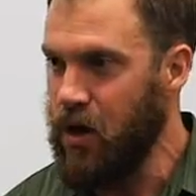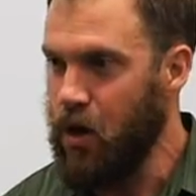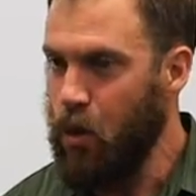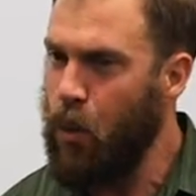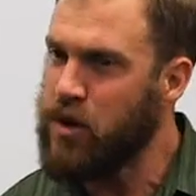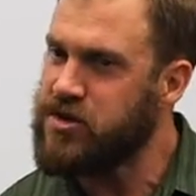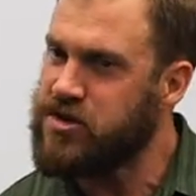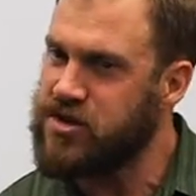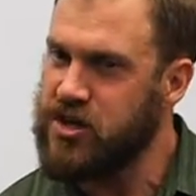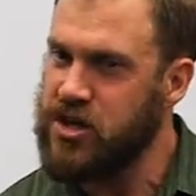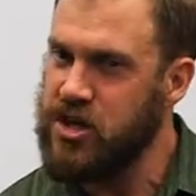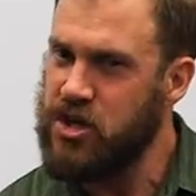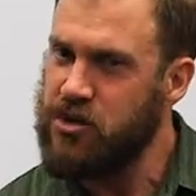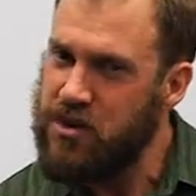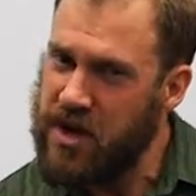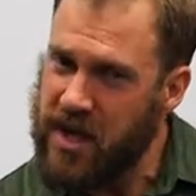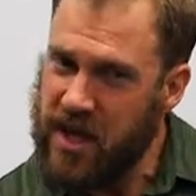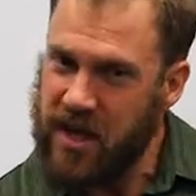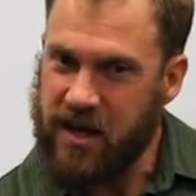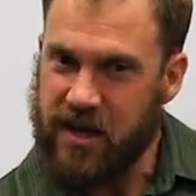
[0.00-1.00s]
What's
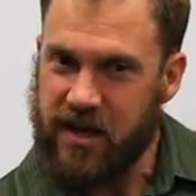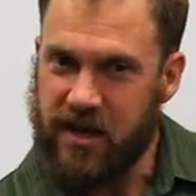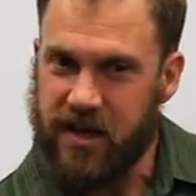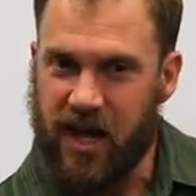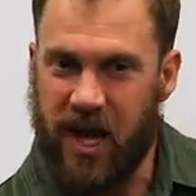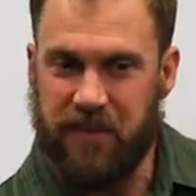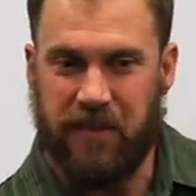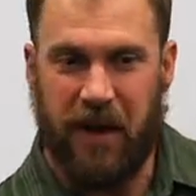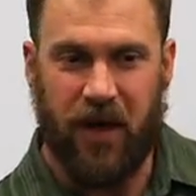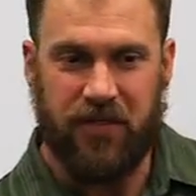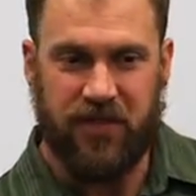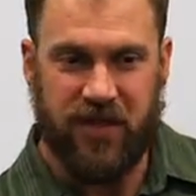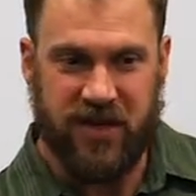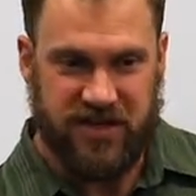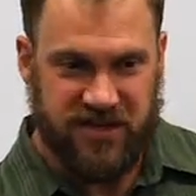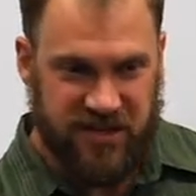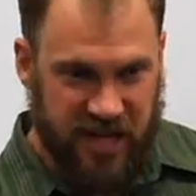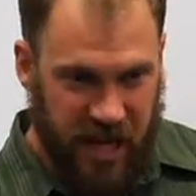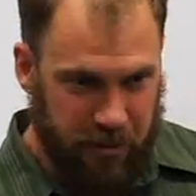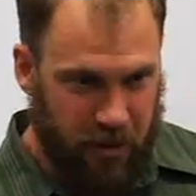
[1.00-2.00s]
unique about the
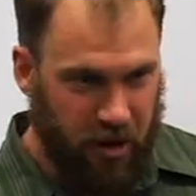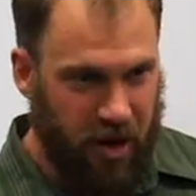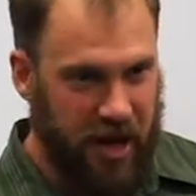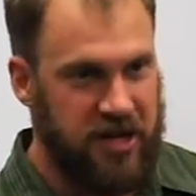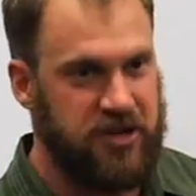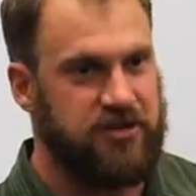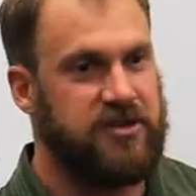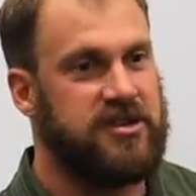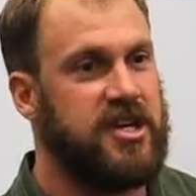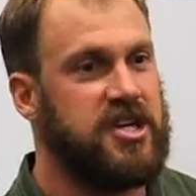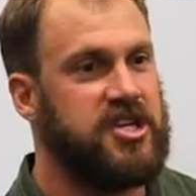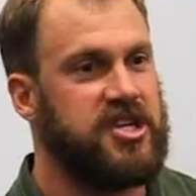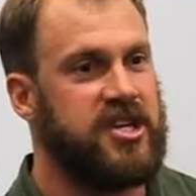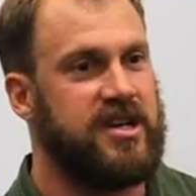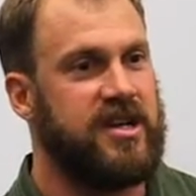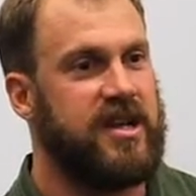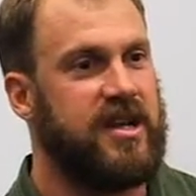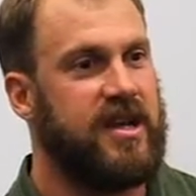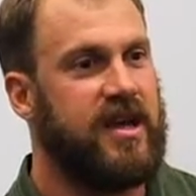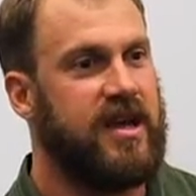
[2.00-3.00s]
samurai tradition
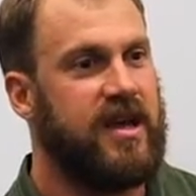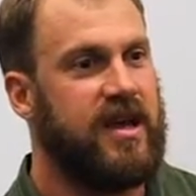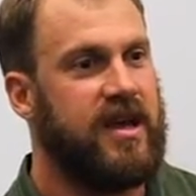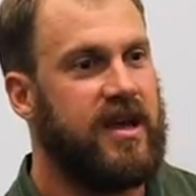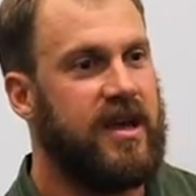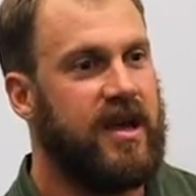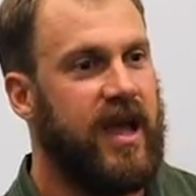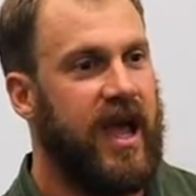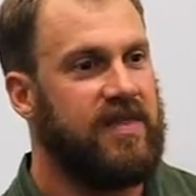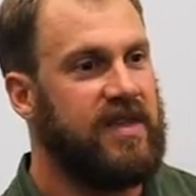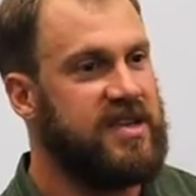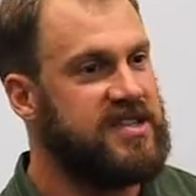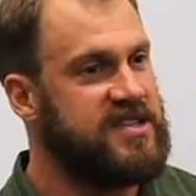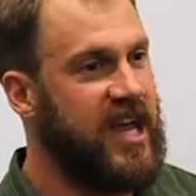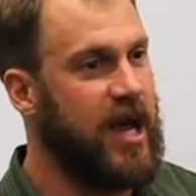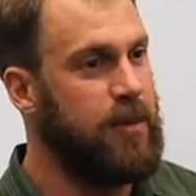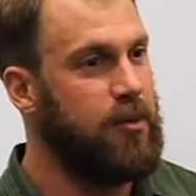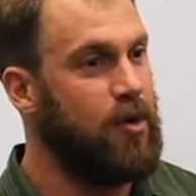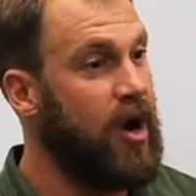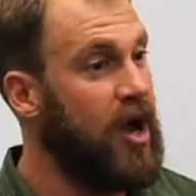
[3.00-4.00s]
and the
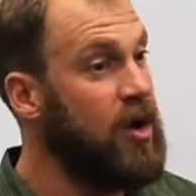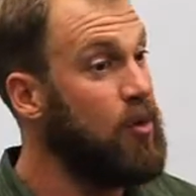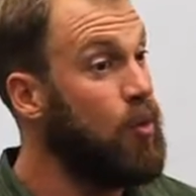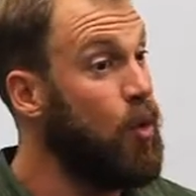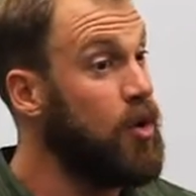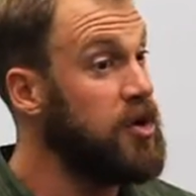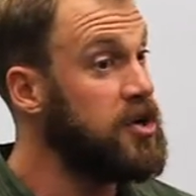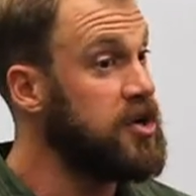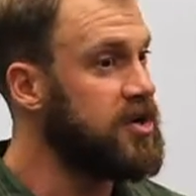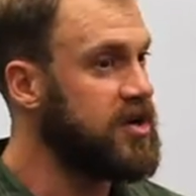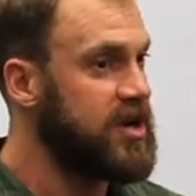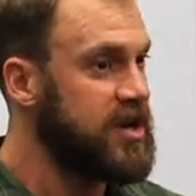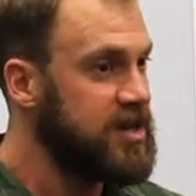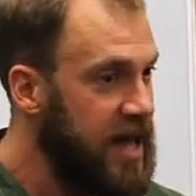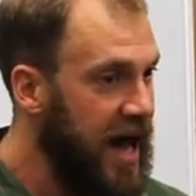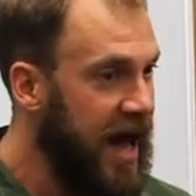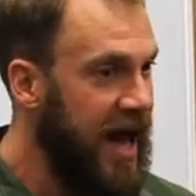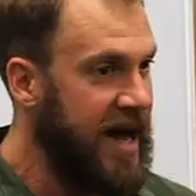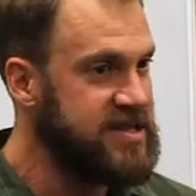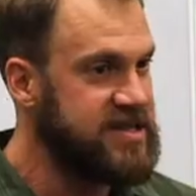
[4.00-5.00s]
samurai warrior
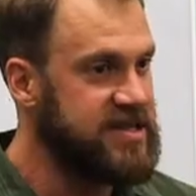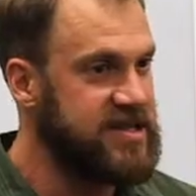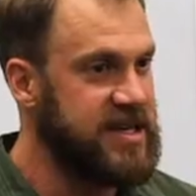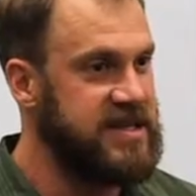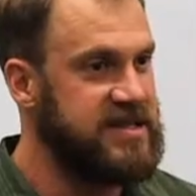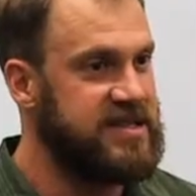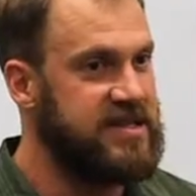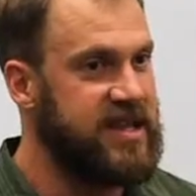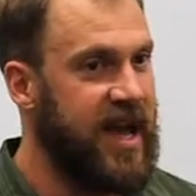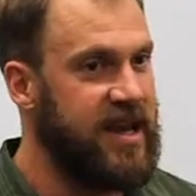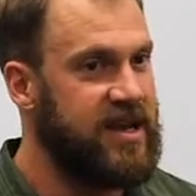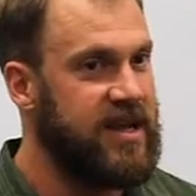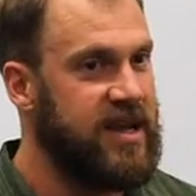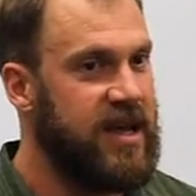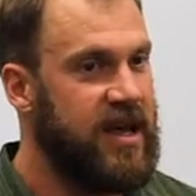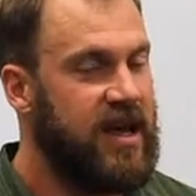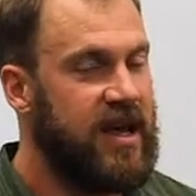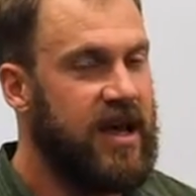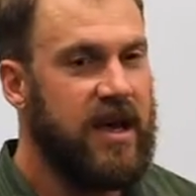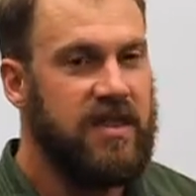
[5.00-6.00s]
class is that
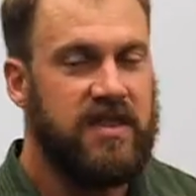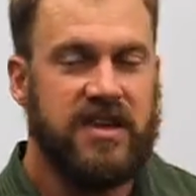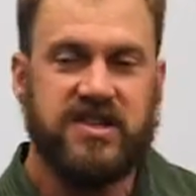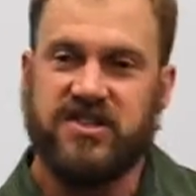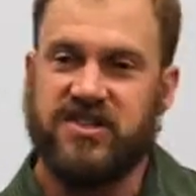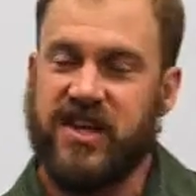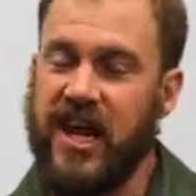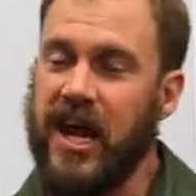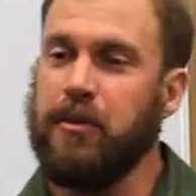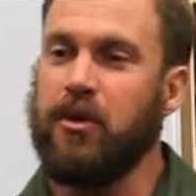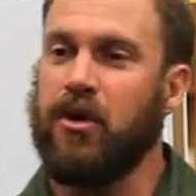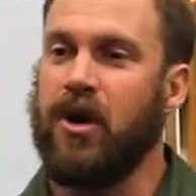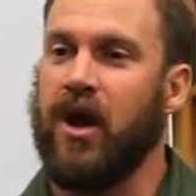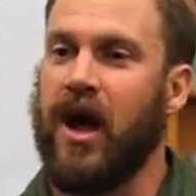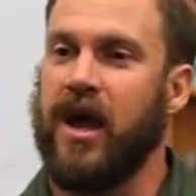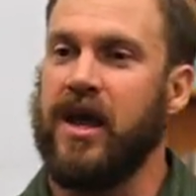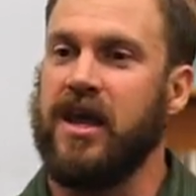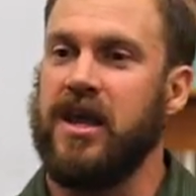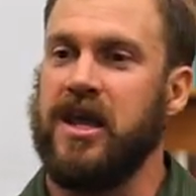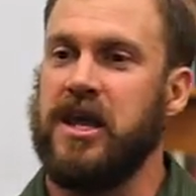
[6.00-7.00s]
the
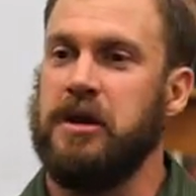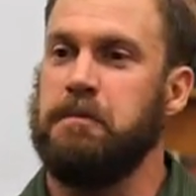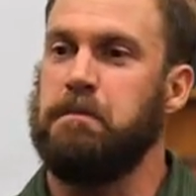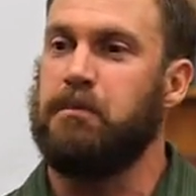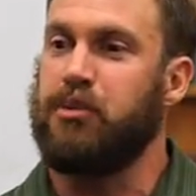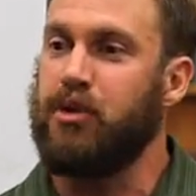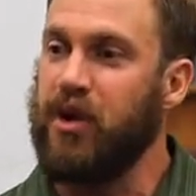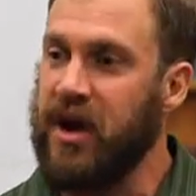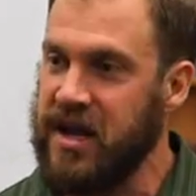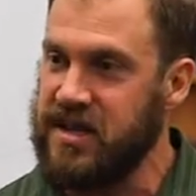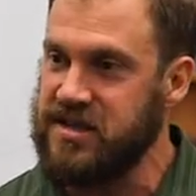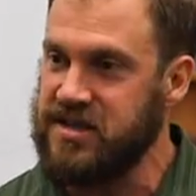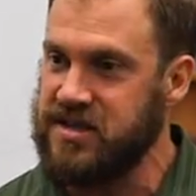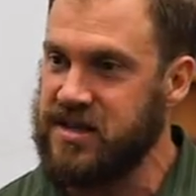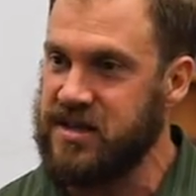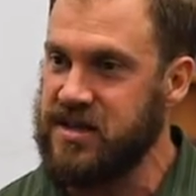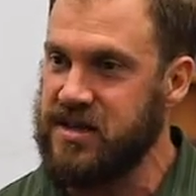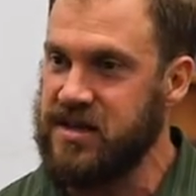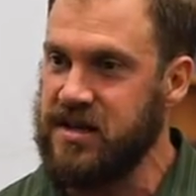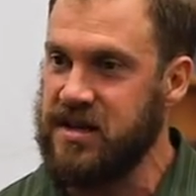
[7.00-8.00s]
samurai
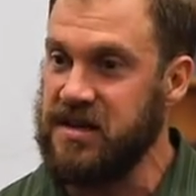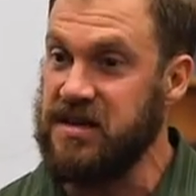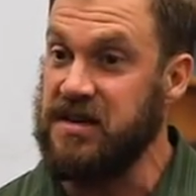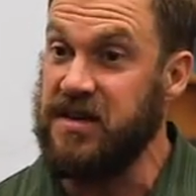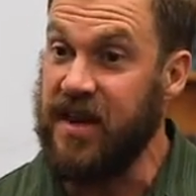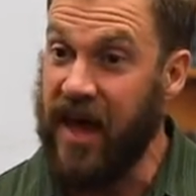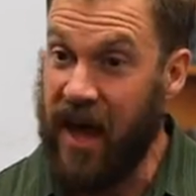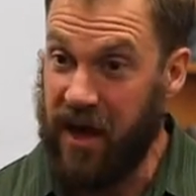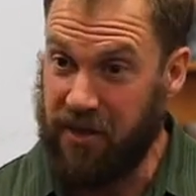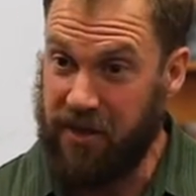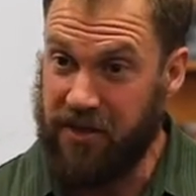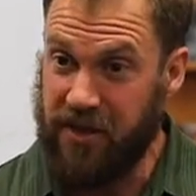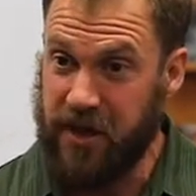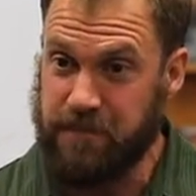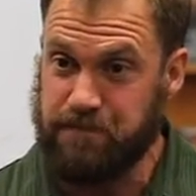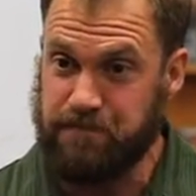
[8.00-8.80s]
embraced death,